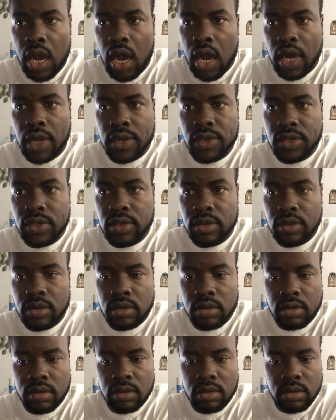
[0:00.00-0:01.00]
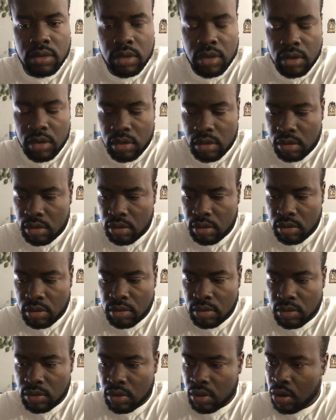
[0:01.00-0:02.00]
and
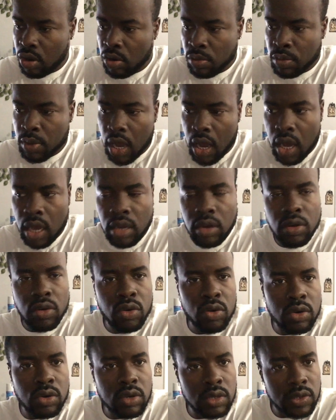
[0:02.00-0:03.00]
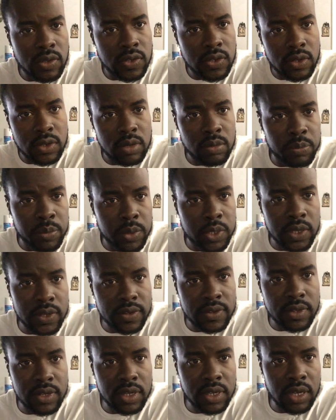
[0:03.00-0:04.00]
you come here and look, see how the
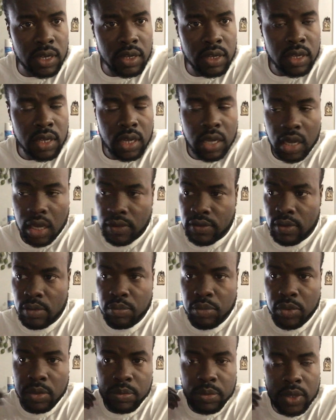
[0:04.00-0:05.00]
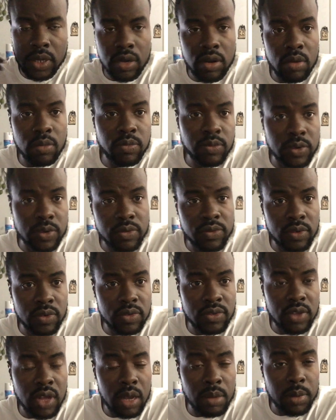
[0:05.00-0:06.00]
place stay. Because some people ain't come for the
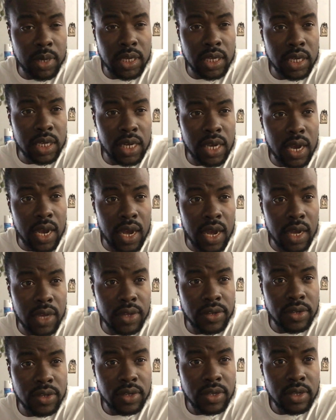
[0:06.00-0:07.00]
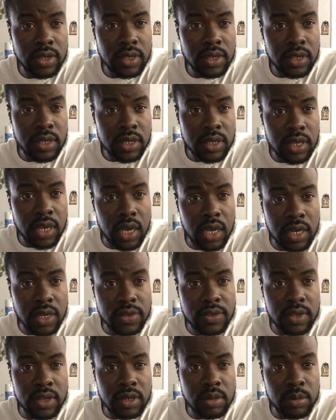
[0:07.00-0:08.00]
first time and then gone. You
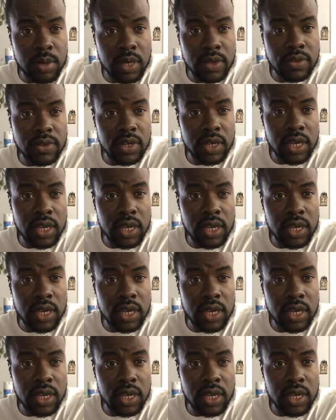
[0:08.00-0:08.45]
understand what I mean? So